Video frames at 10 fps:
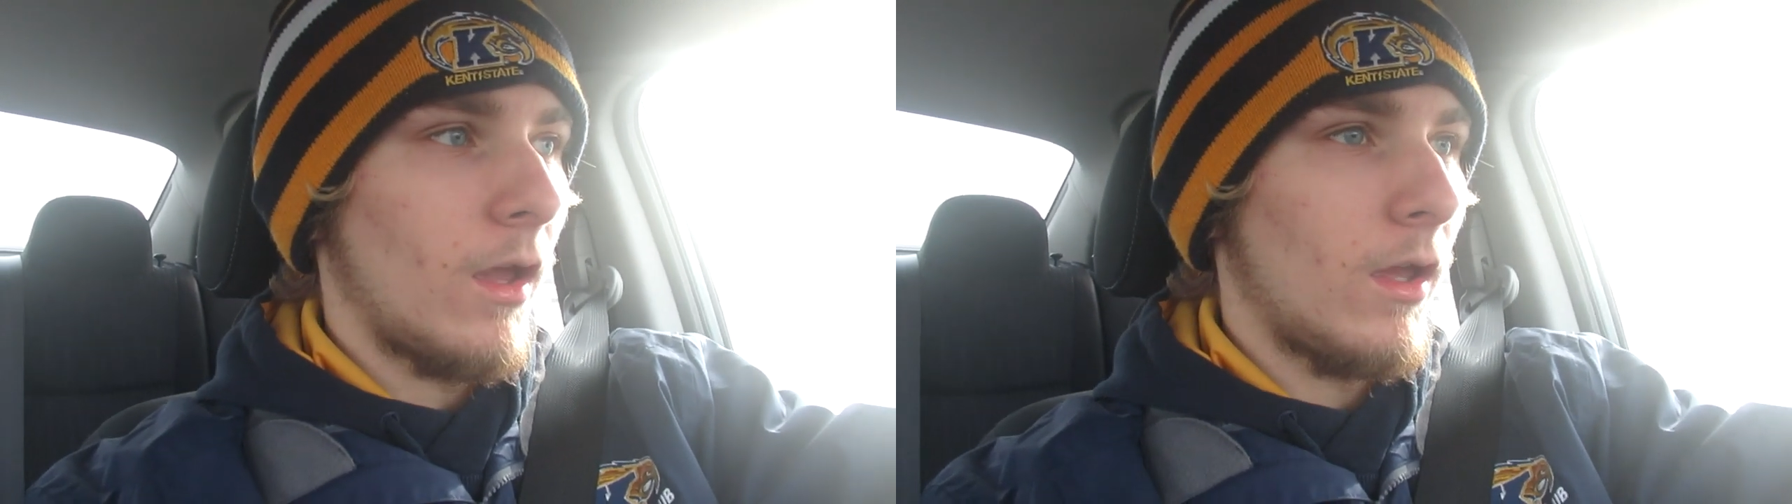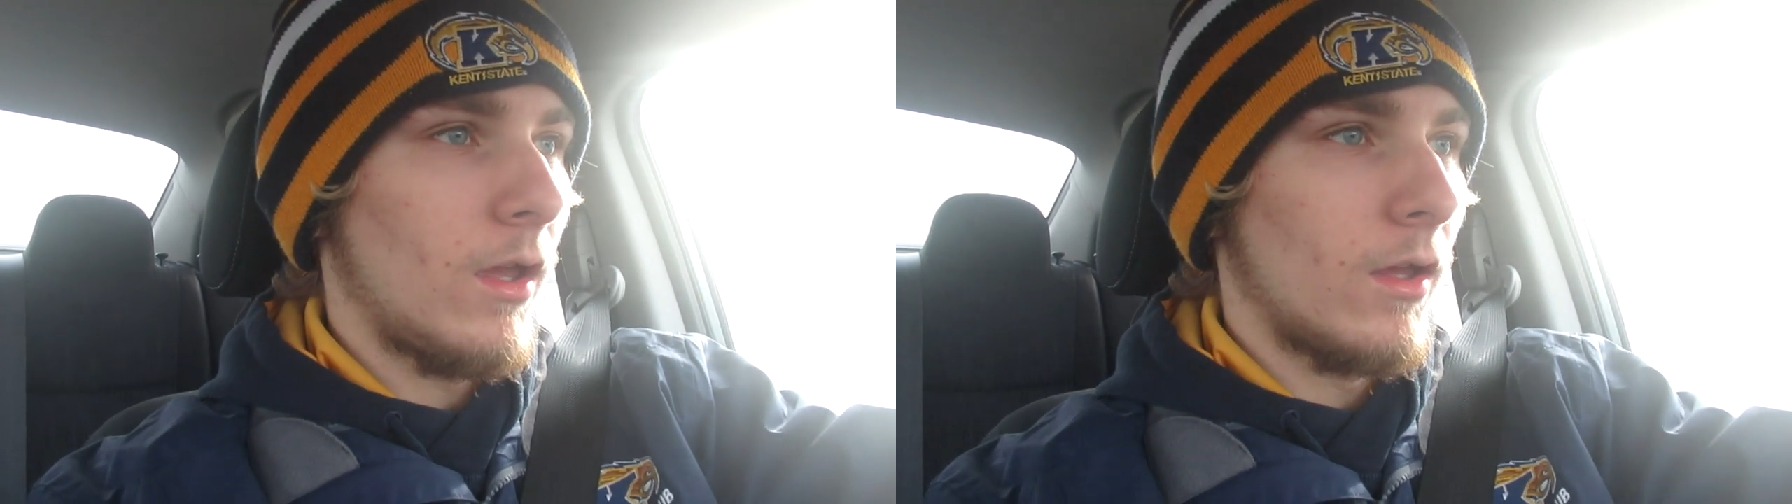
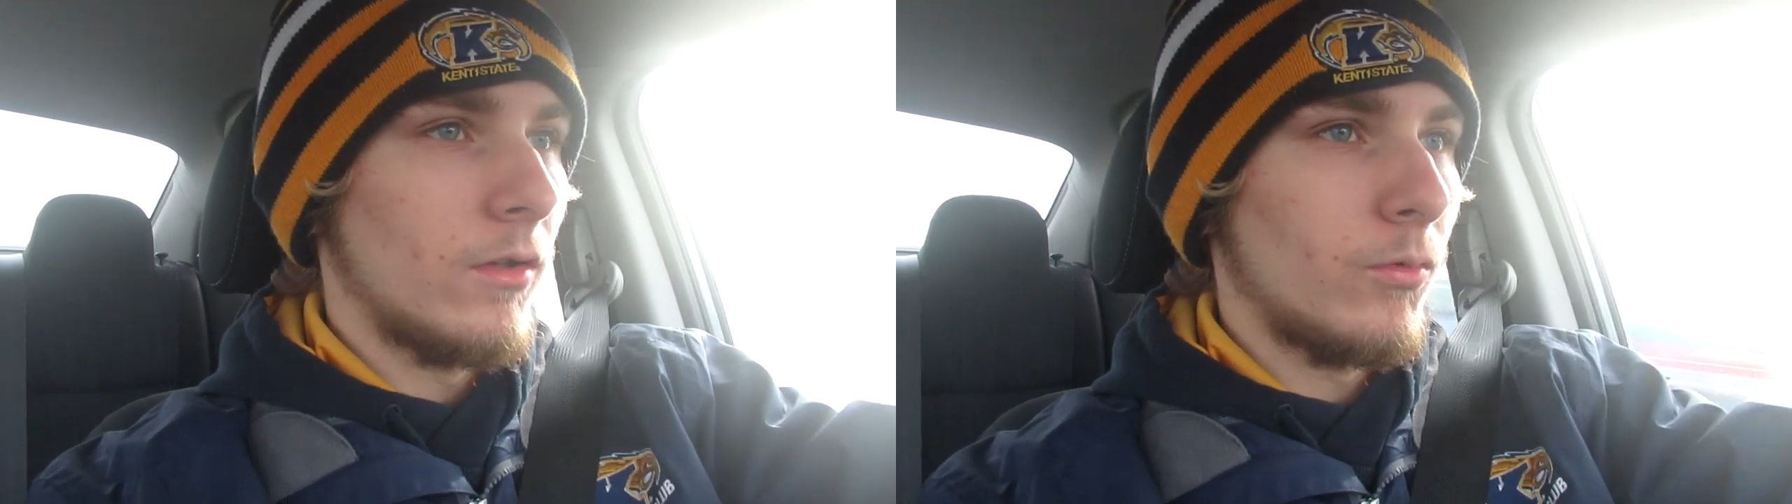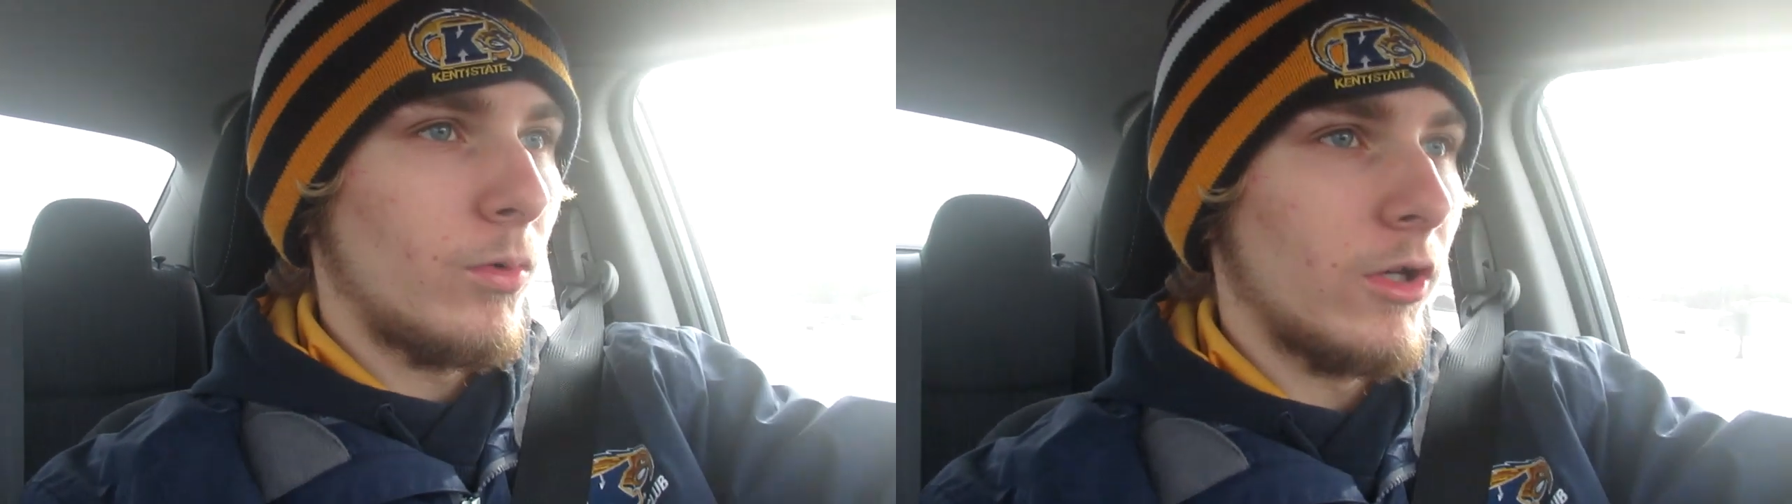
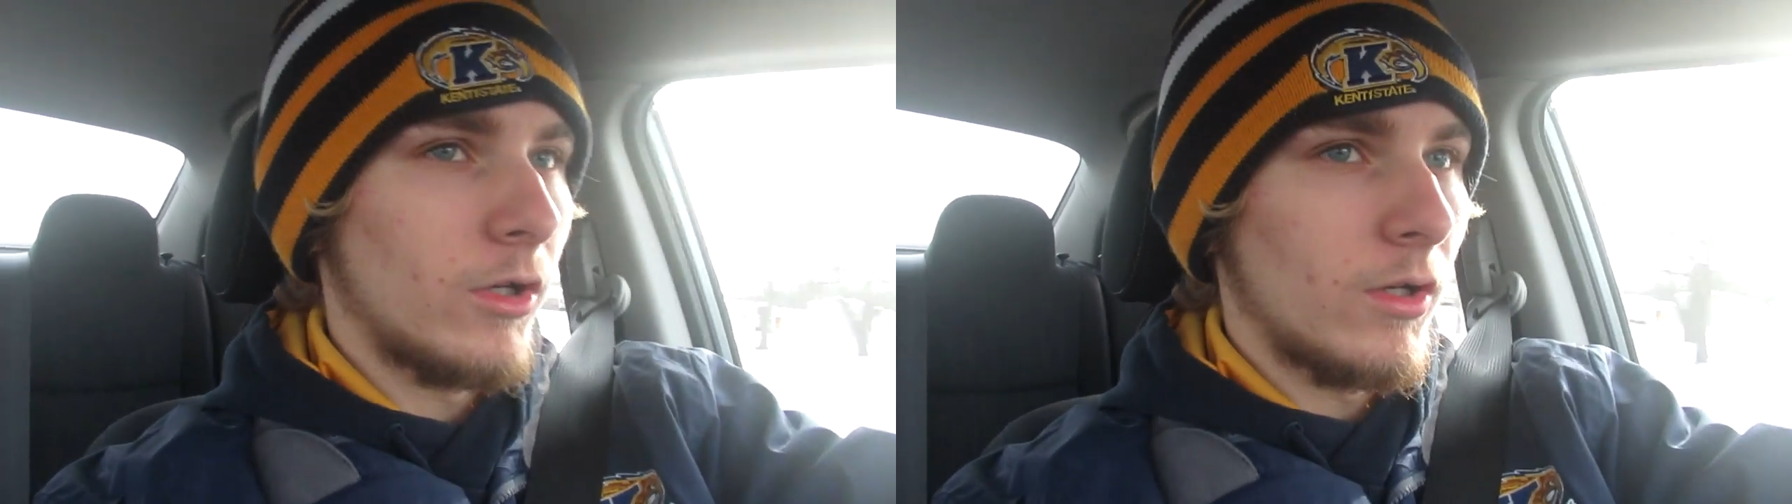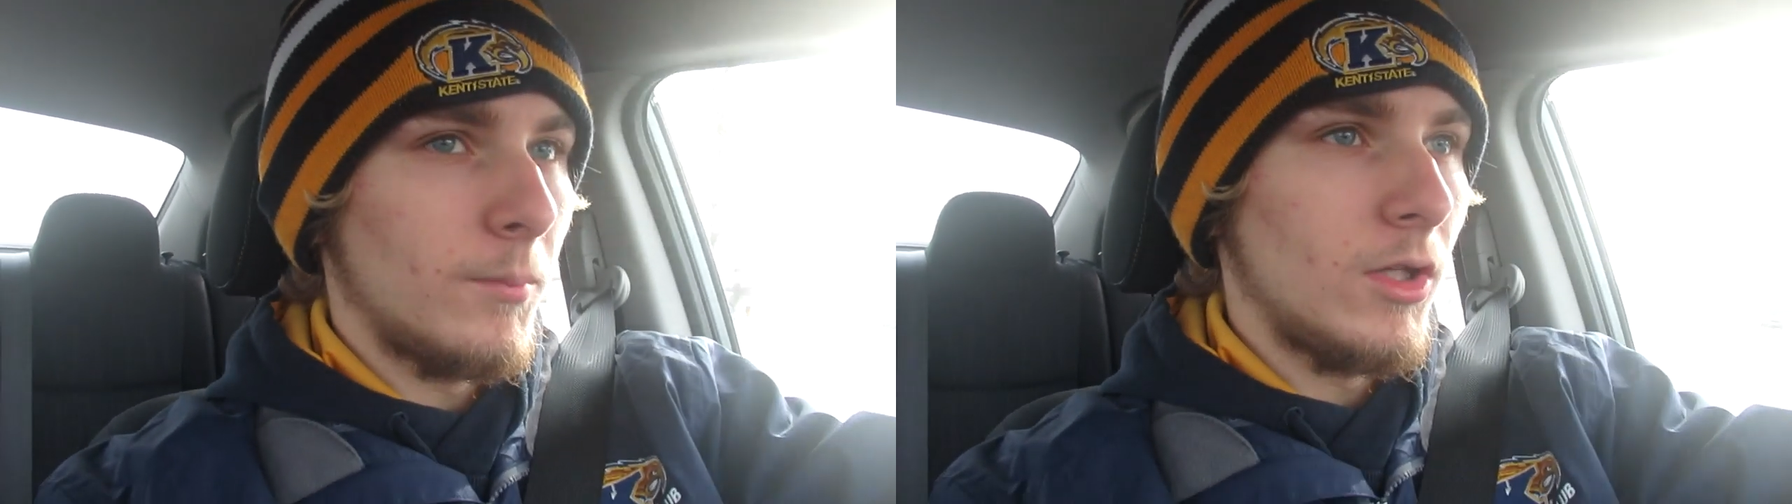and we are
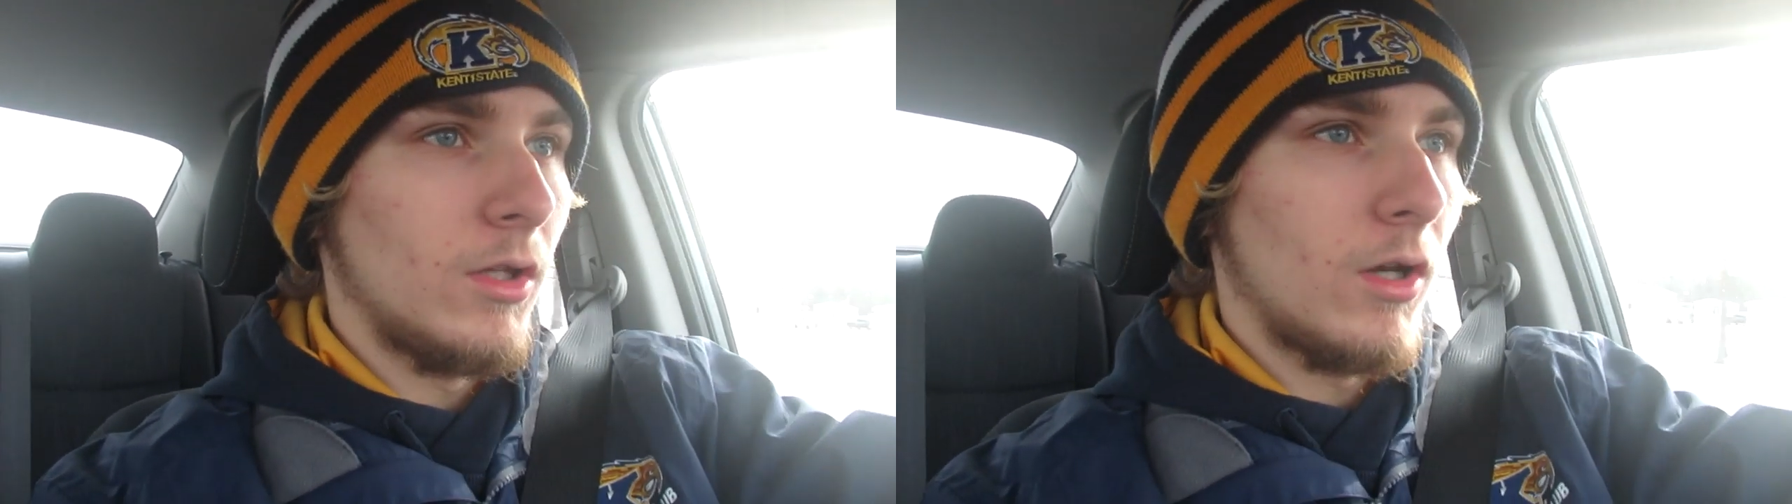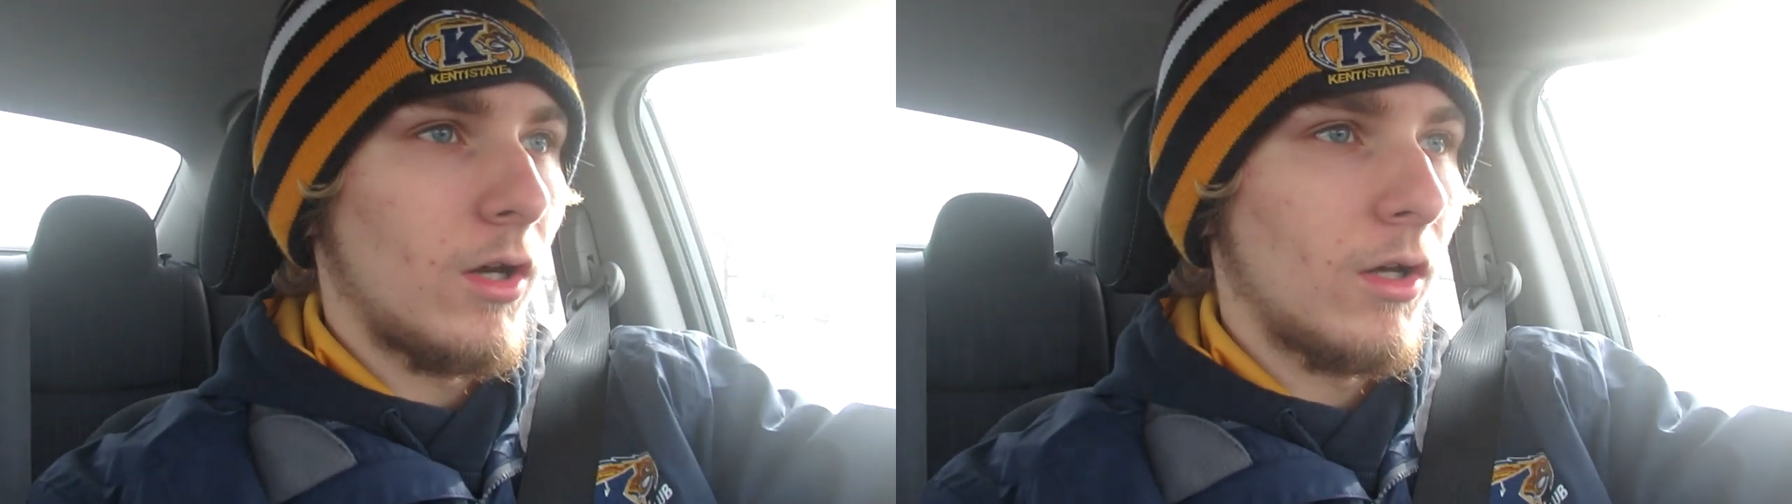going to
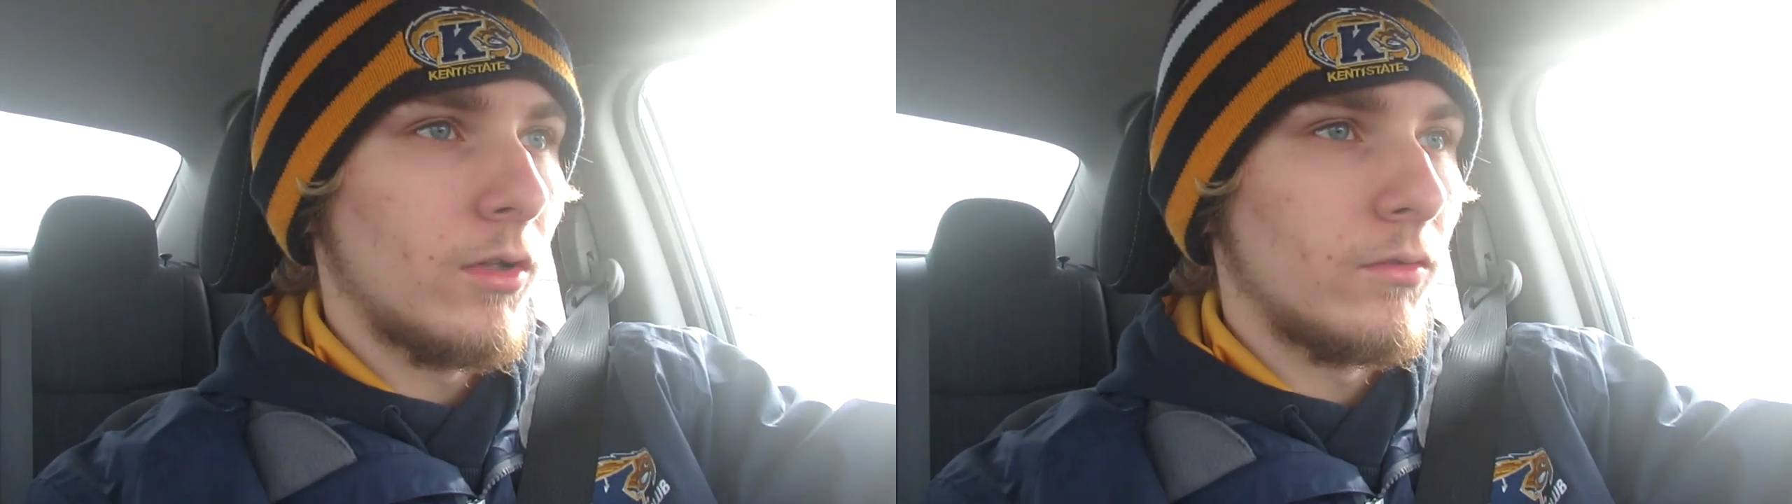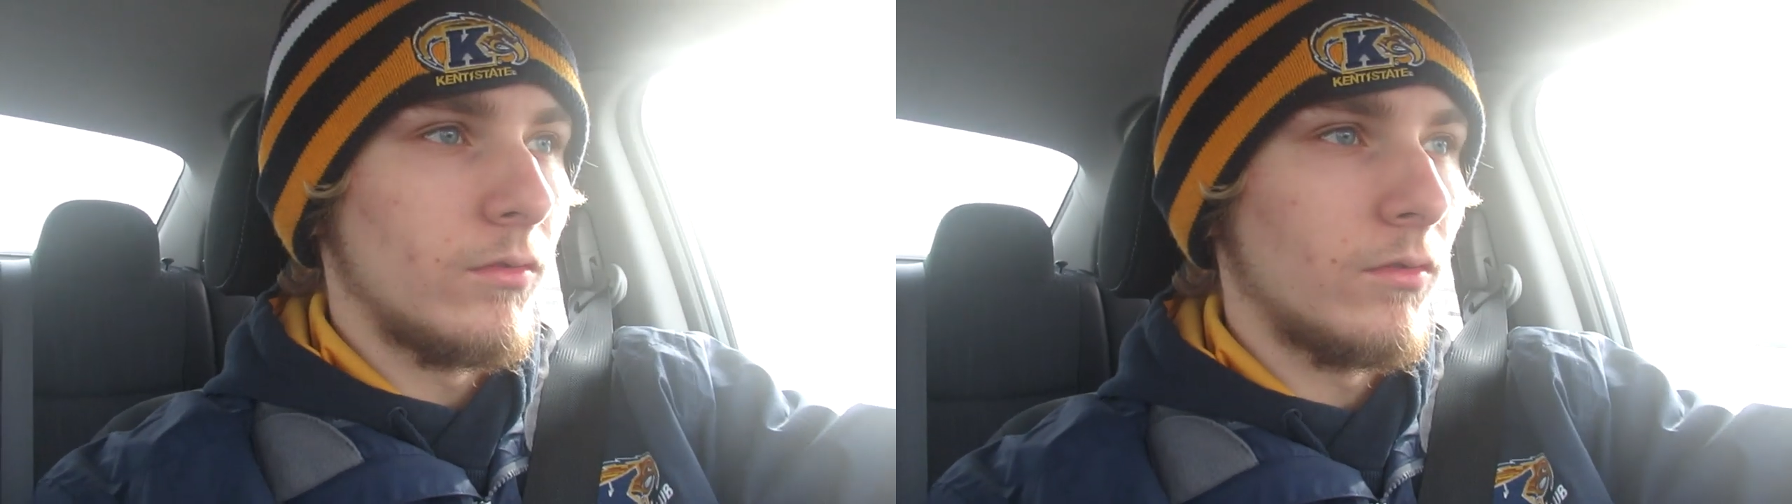be uh,